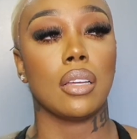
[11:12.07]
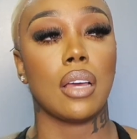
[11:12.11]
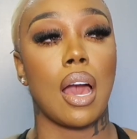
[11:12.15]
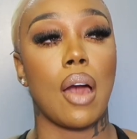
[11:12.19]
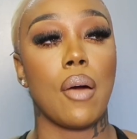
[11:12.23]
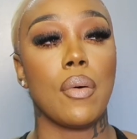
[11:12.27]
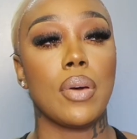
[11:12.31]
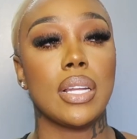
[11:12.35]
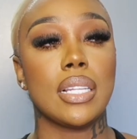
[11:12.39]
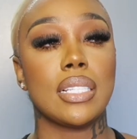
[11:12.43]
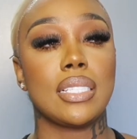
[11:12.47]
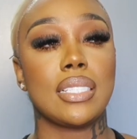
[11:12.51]

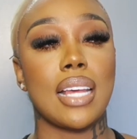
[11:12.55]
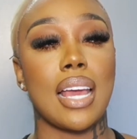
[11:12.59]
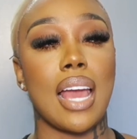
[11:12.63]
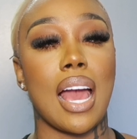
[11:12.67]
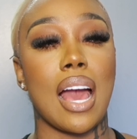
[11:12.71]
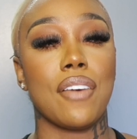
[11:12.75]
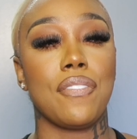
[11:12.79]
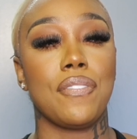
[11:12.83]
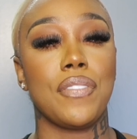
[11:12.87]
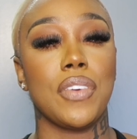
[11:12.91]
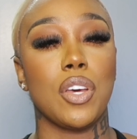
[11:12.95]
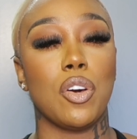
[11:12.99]
I wouldn't say
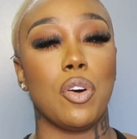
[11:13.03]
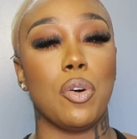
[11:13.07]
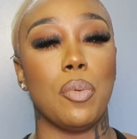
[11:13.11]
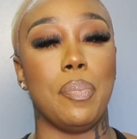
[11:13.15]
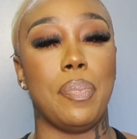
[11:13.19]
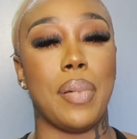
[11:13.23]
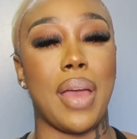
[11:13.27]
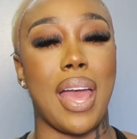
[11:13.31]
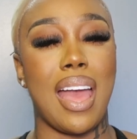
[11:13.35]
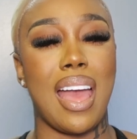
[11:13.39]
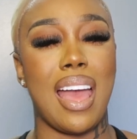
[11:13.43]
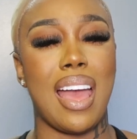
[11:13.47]
I feel
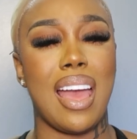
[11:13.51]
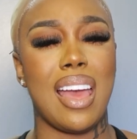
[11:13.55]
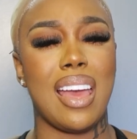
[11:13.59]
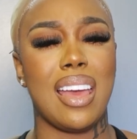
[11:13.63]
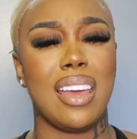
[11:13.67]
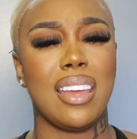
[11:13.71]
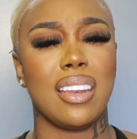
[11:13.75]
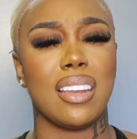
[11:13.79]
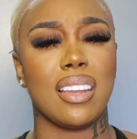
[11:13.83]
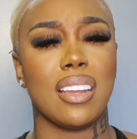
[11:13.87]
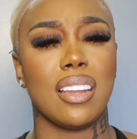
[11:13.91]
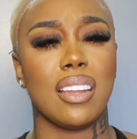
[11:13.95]

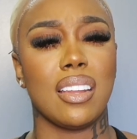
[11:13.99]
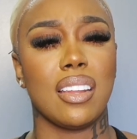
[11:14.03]
bad,